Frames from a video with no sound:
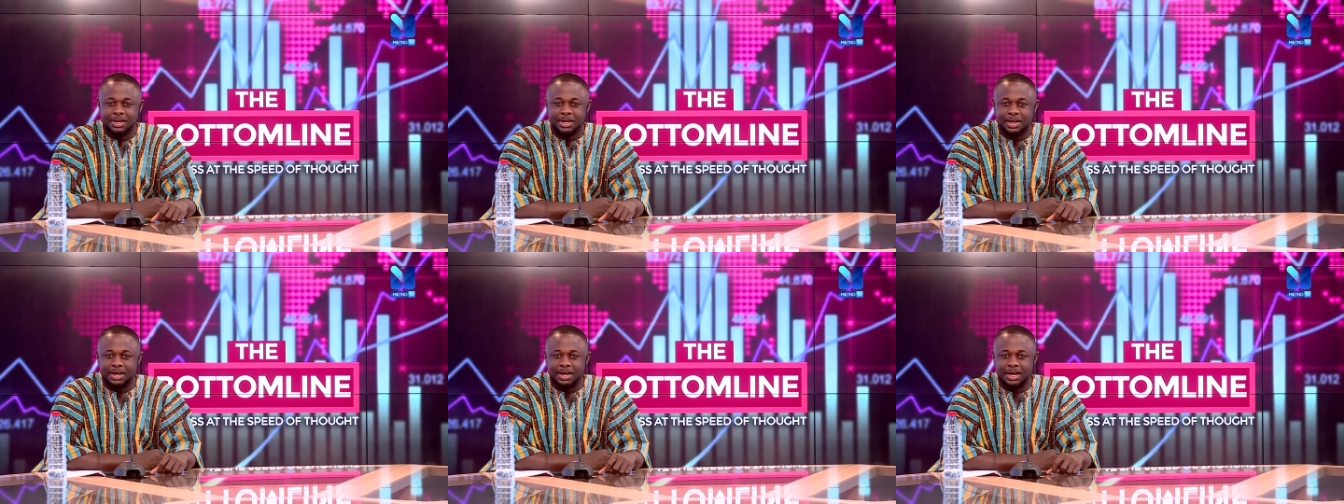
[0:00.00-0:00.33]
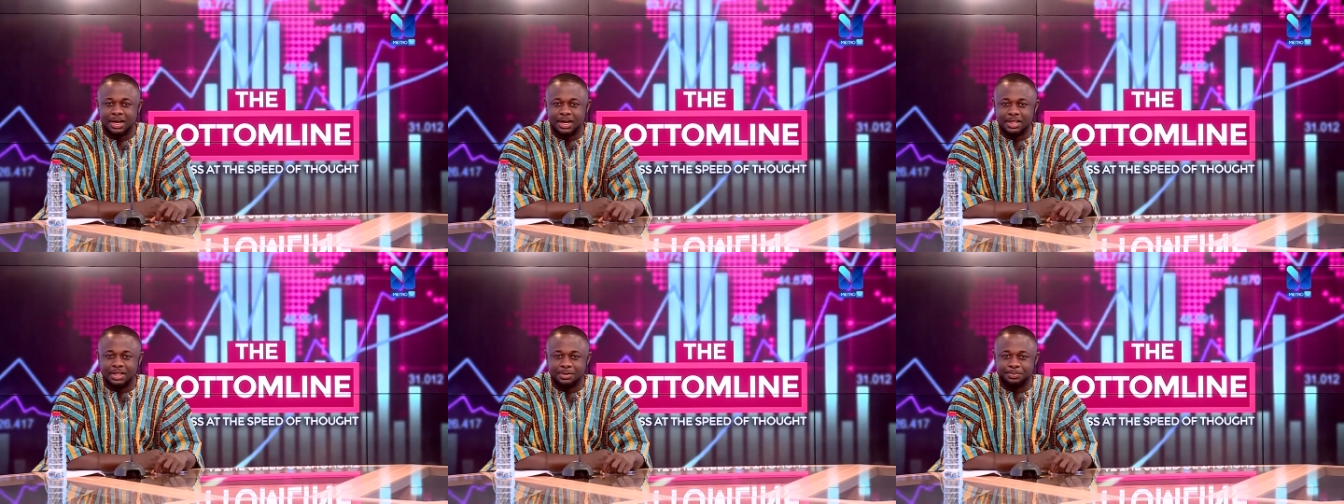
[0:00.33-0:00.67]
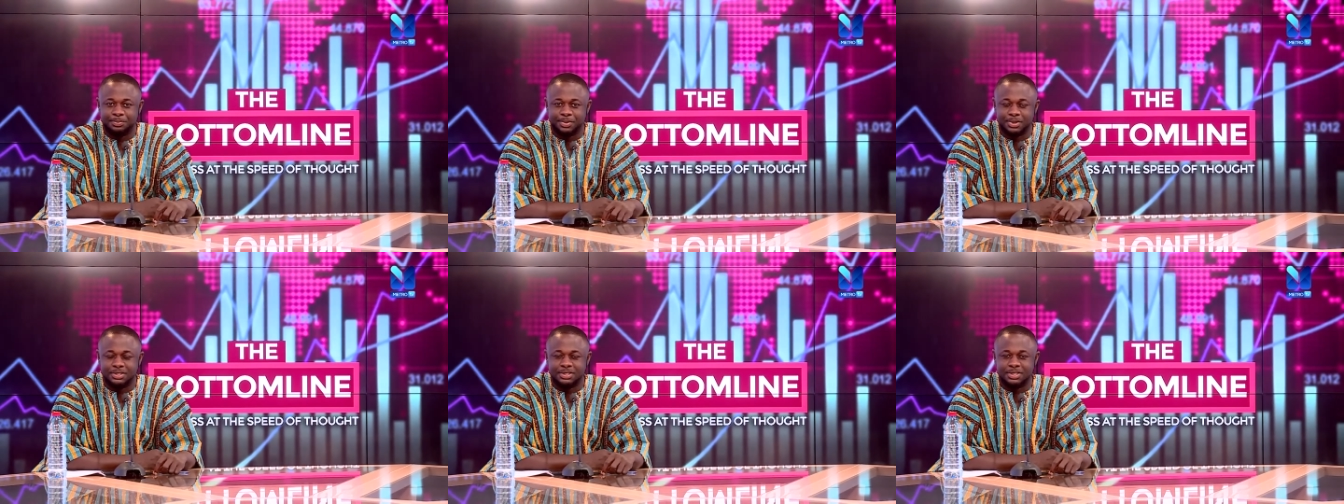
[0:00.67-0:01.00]
uh, the
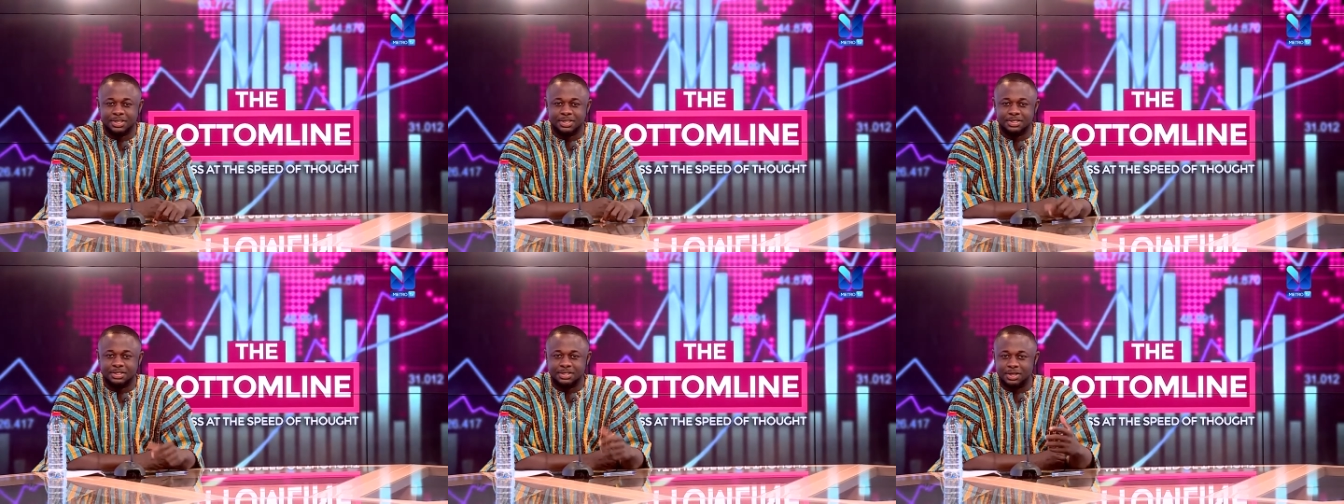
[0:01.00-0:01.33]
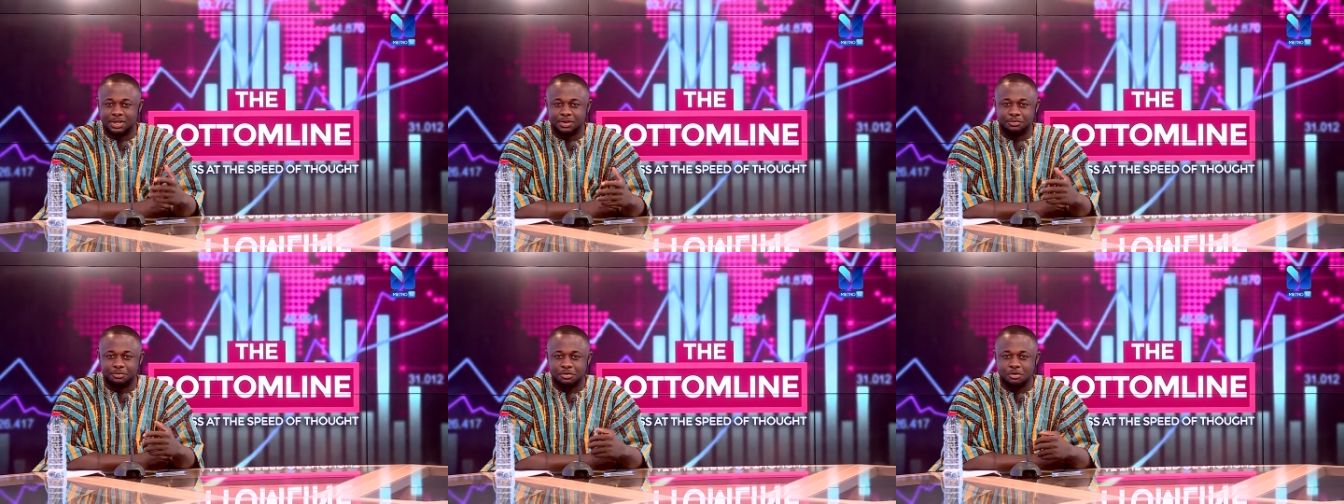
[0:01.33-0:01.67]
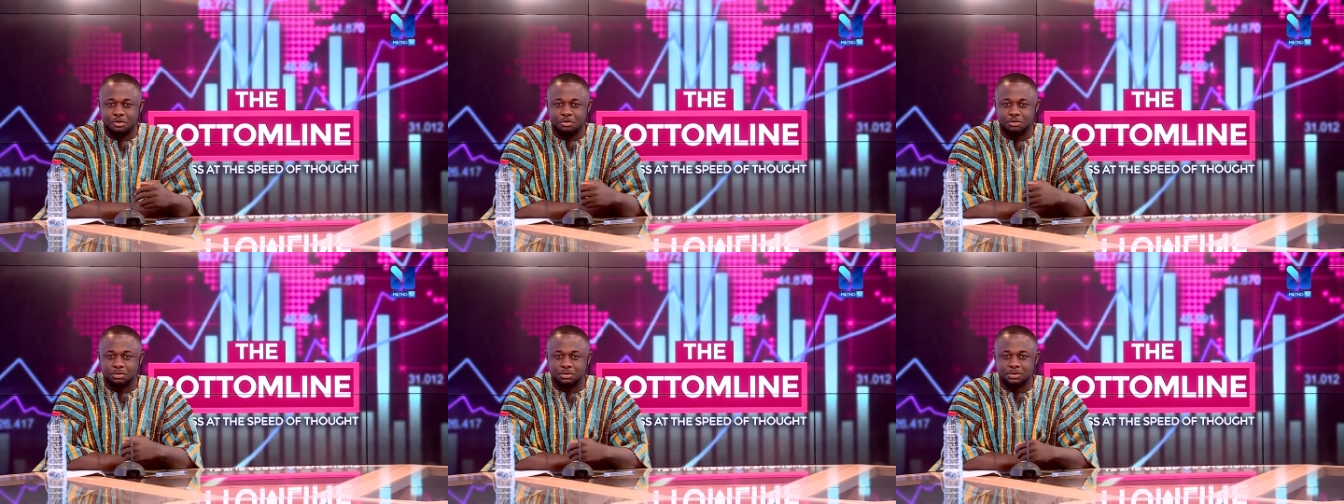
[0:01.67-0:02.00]
presidency and, of
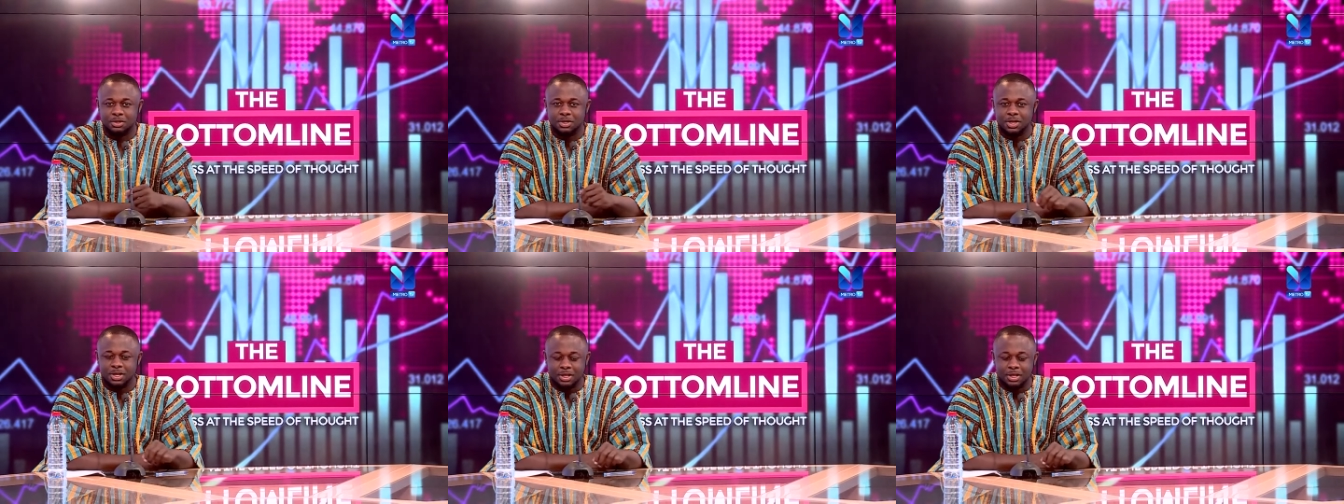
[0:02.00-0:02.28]
course,